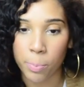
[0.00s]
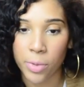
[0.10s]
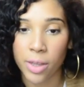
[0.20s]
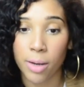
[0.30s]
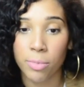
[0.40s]

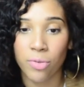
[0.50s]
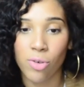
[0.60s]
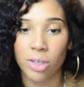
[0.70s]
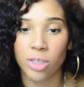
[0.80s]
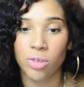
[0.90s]
Number
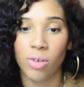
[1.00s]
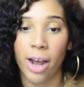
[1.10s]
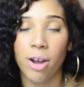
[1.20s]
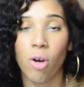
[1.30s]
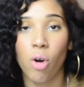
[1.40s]
42,
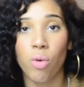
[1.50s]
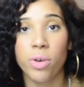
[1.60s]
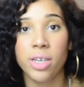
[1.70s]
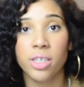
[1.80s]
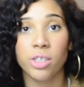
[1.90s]
I
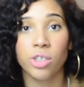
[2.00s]
always